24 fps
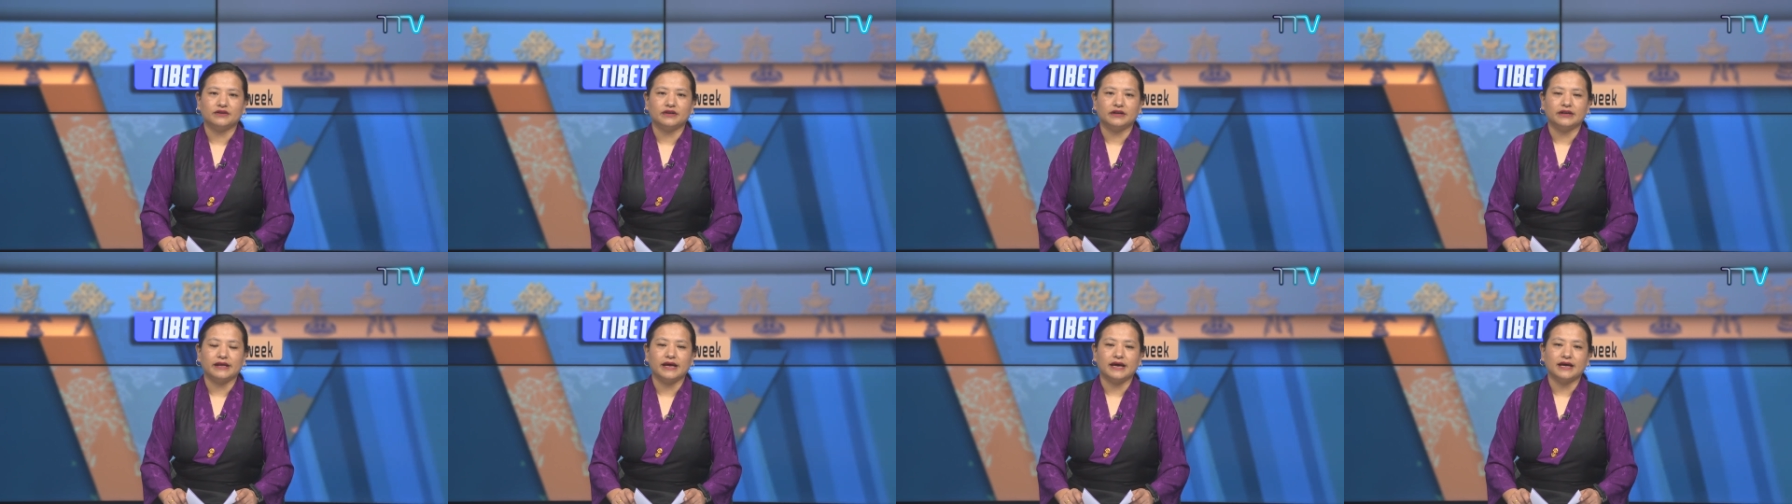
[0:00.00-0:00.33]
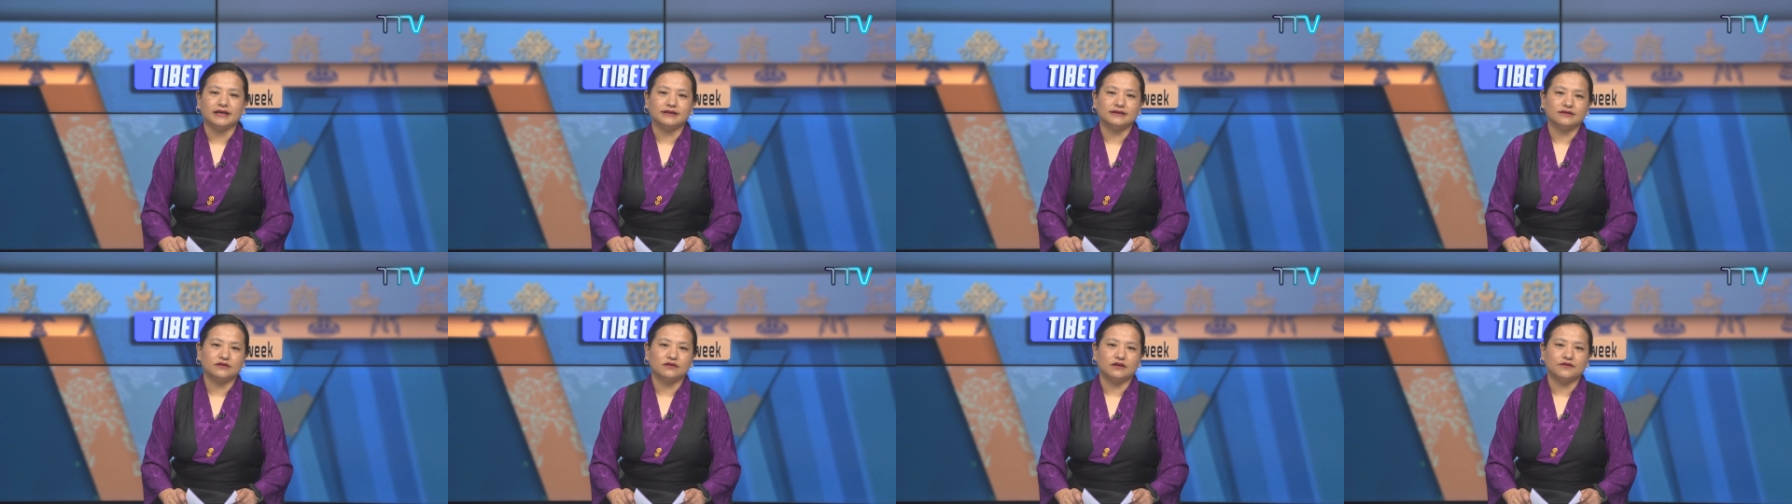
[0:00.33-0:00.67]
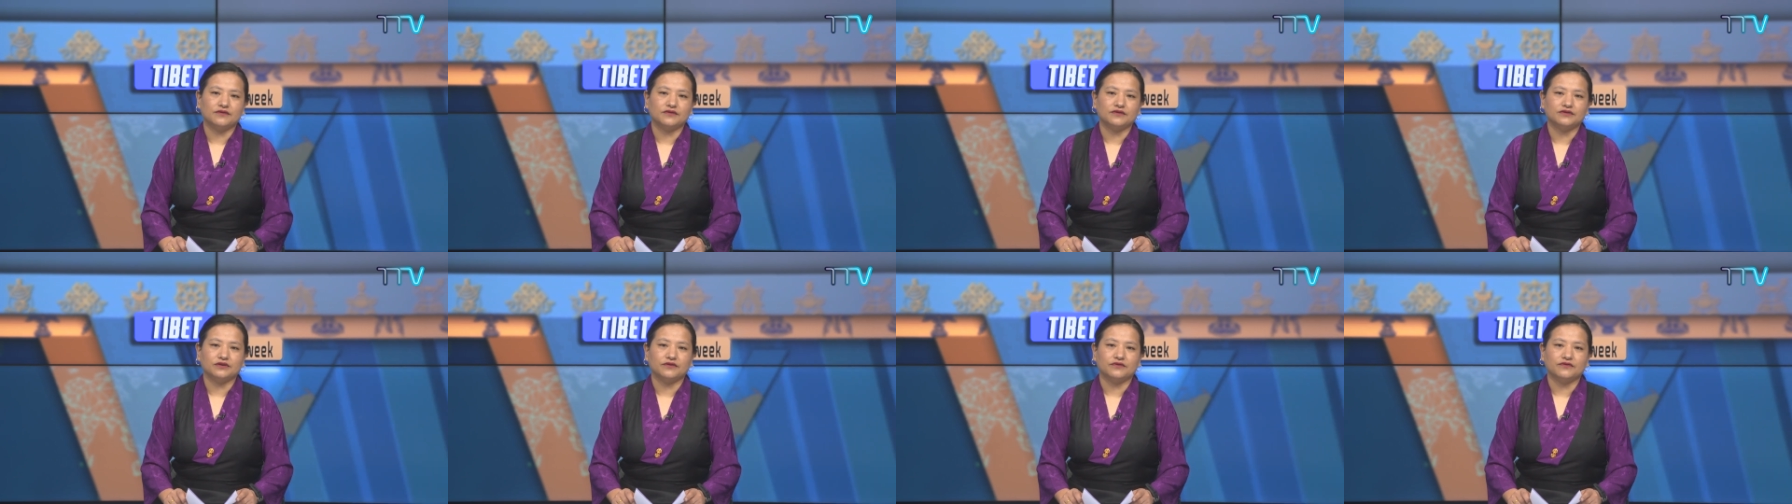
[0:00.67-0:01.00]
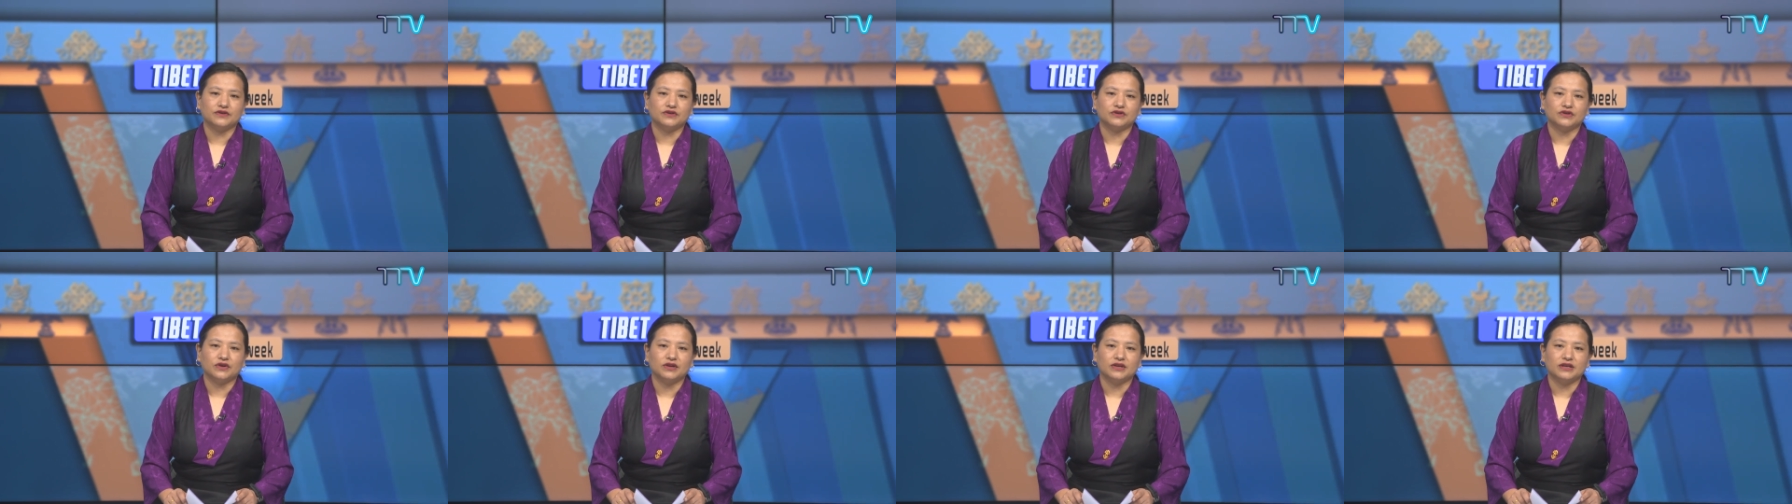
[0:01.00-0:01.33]
the Liaison Office of
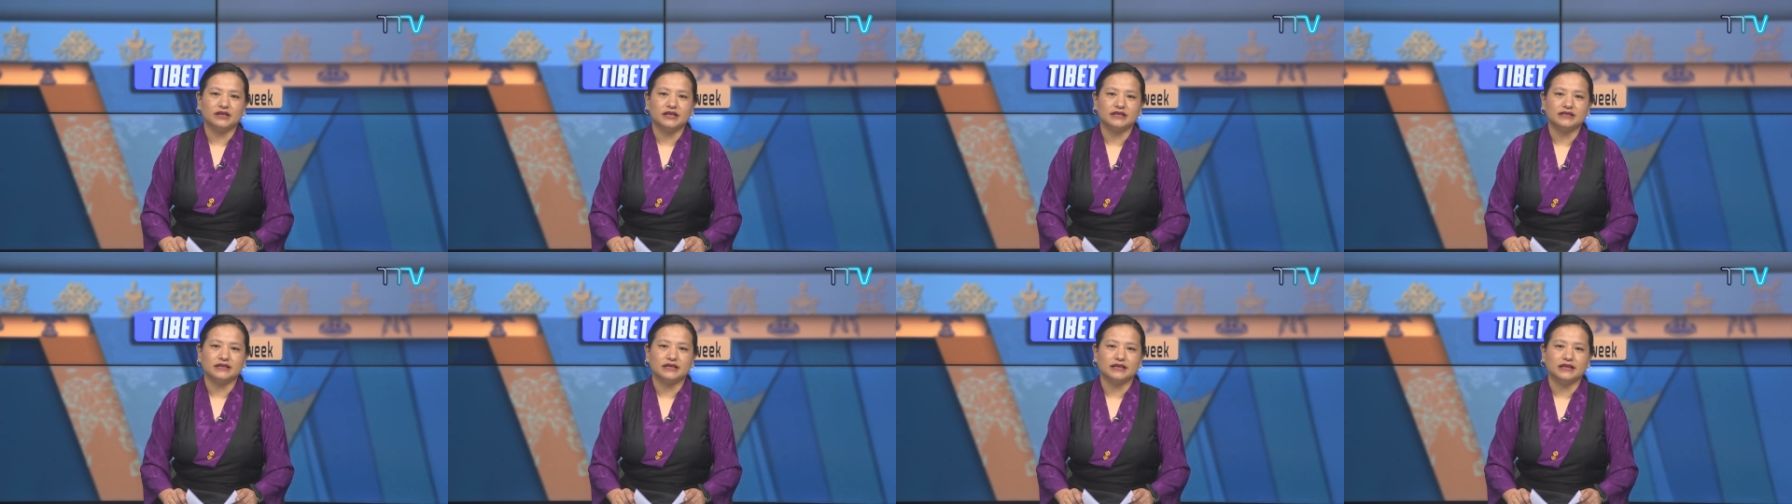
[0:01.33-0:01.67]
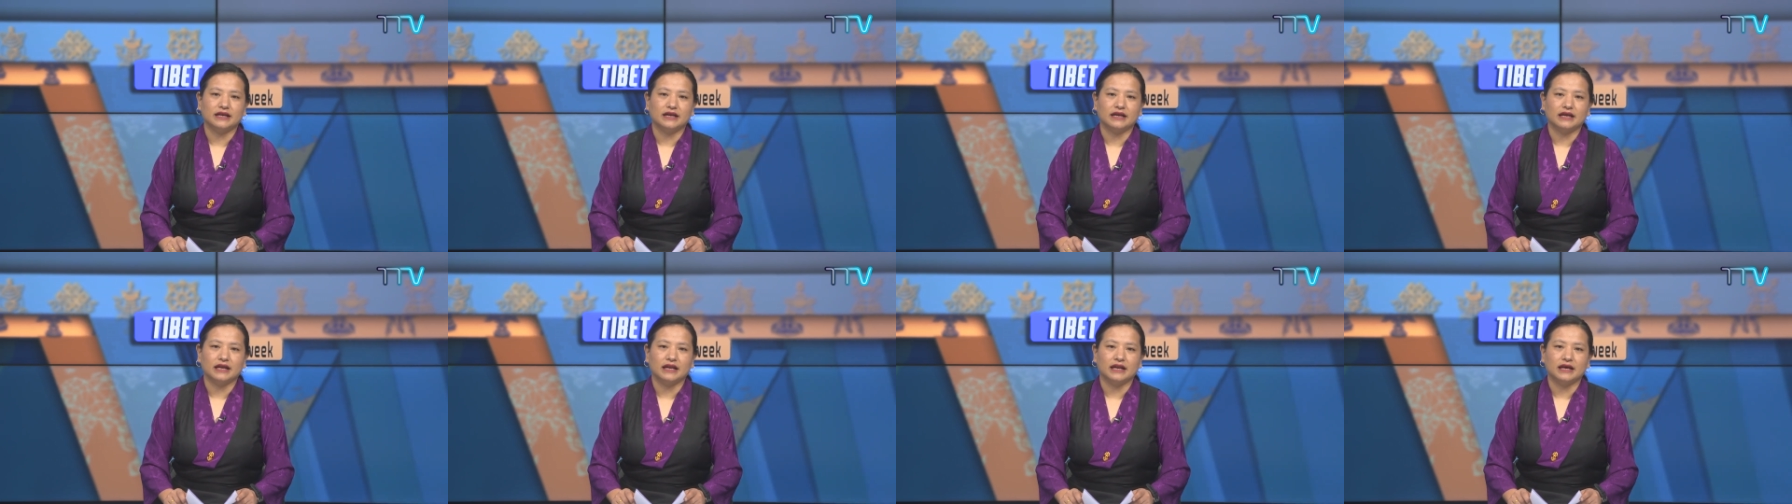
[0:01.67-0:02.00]
His Holiness the Dalai